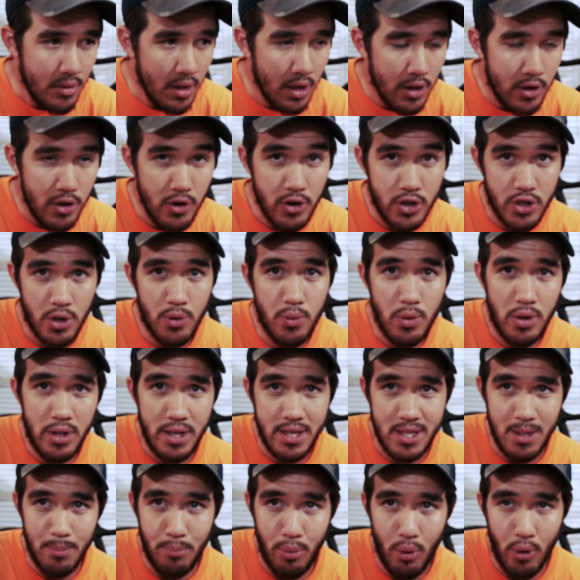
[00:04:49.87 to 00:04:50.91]
you should really
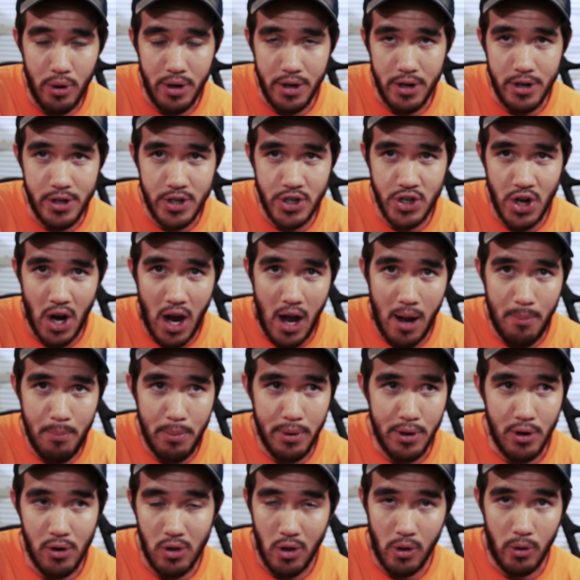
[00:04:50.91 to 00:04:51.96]
support your
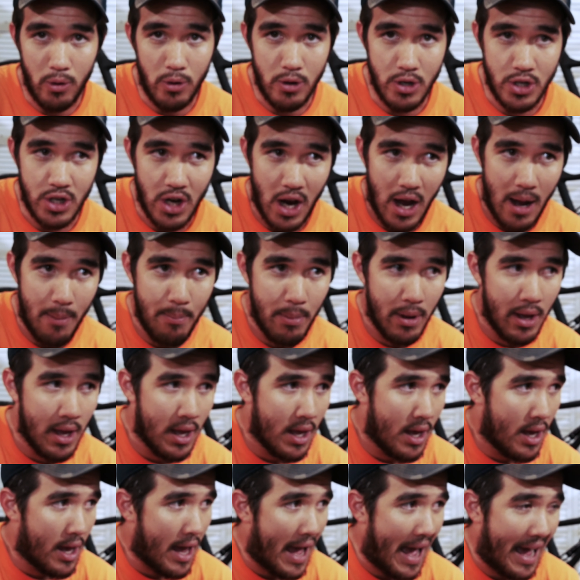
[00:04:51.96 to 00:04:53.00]
shop, your local shop.
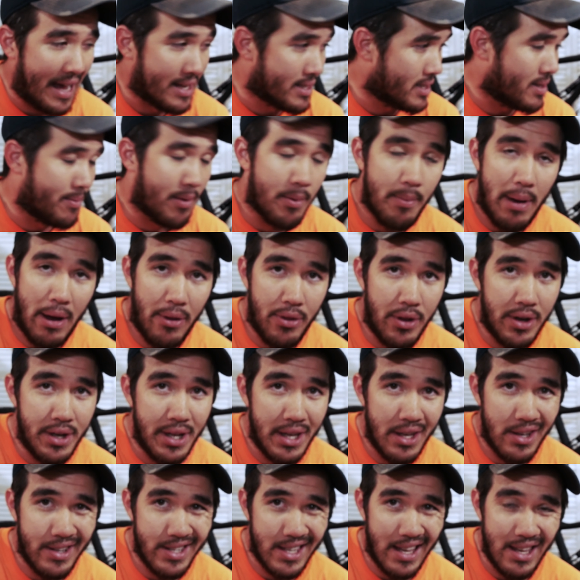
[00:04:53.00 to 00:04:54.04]
Ask them about the
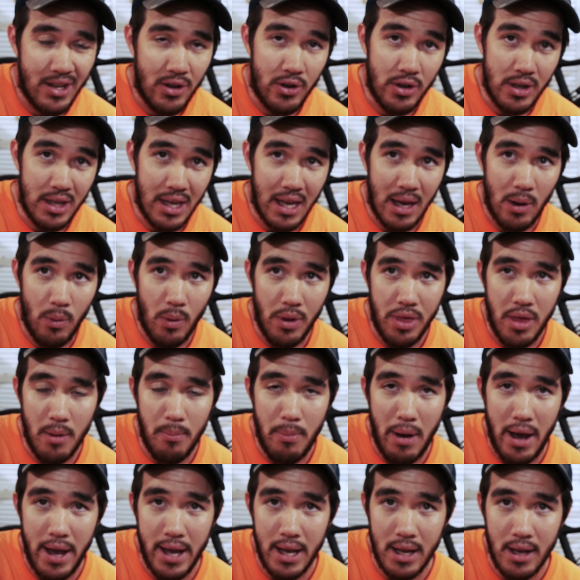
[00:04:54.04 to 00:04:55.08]
deals that you'll get with the
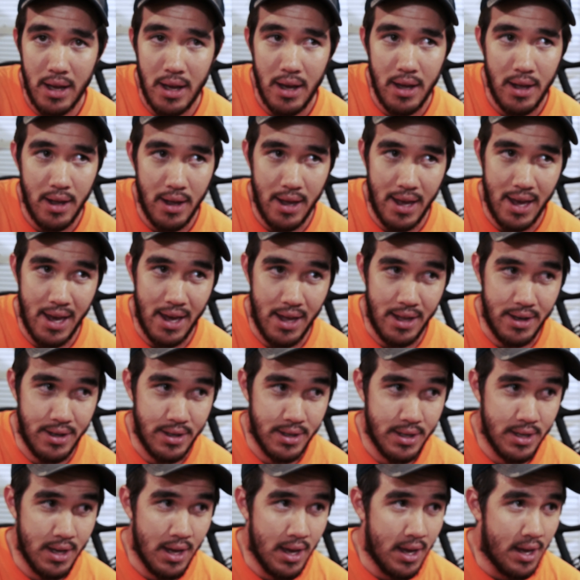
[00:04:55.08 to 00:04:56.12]
bike,
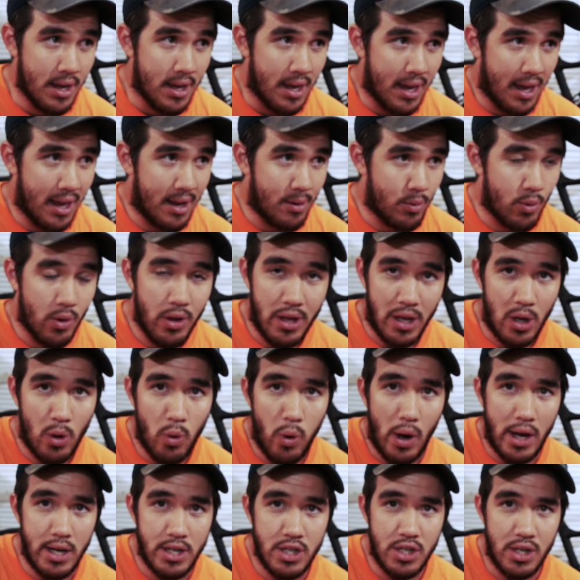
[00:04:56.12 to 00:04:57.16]
and and really
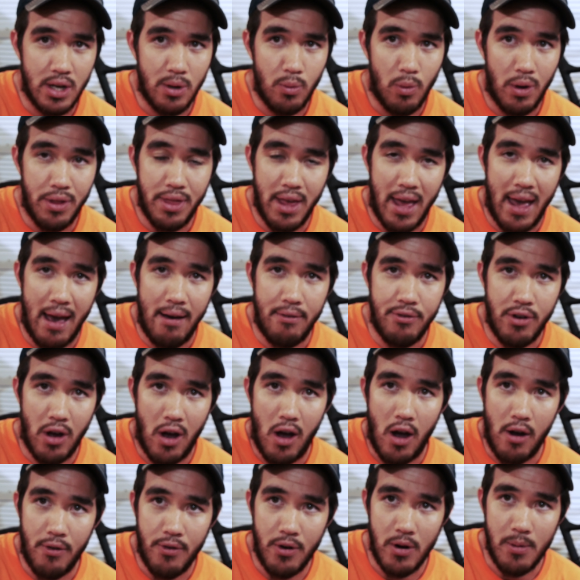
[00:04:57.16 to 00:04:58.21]
question what they have to
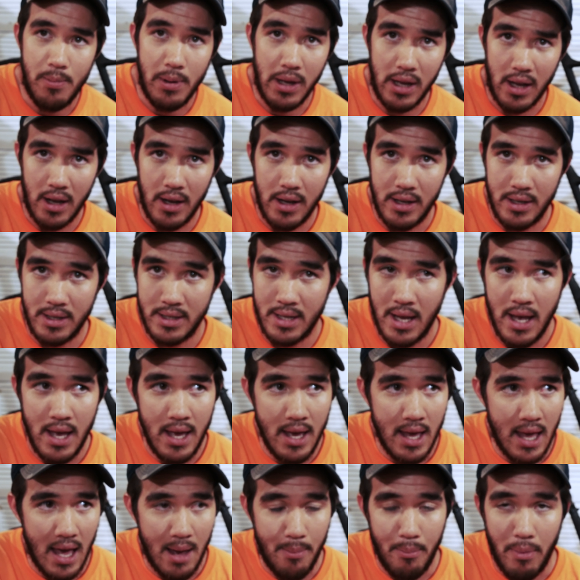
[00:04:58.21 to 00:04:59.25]
offer, because
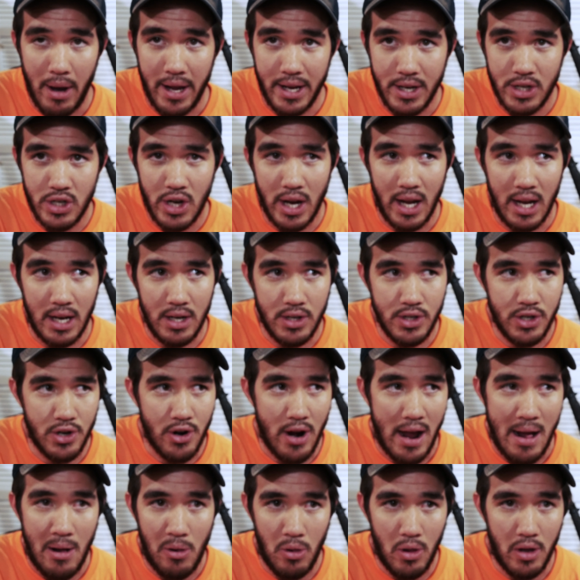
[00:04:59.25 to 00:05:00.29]
it might change
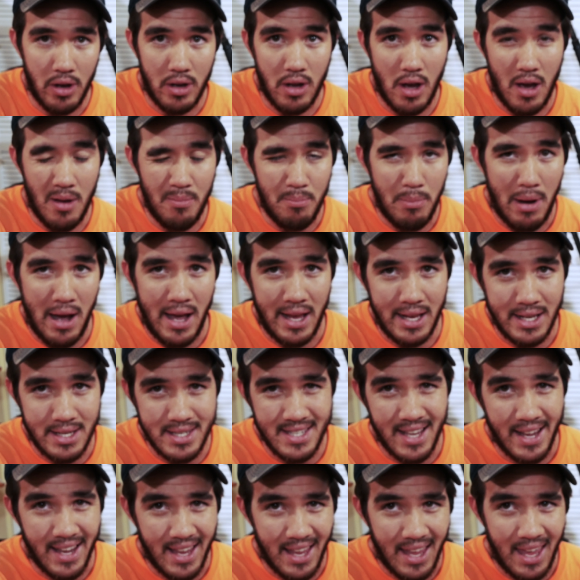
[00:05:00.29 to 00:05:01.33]
your outlook on buying
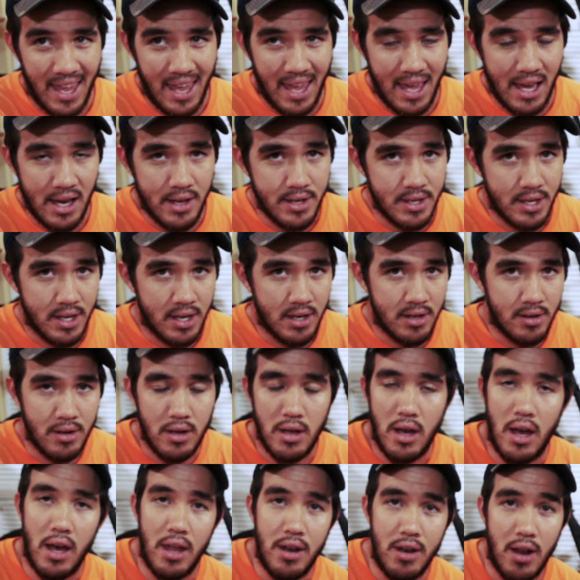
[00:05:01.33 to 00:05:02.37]
secondhand
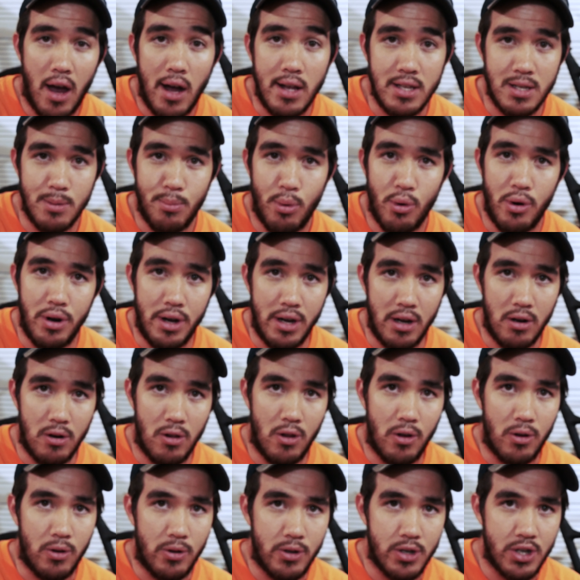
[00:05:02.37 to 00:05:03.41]
and not supporting your
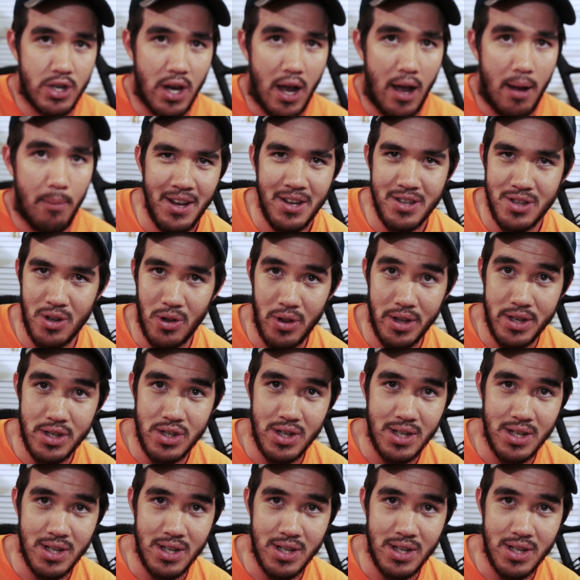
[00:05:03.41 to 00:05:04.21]
local shop. So let's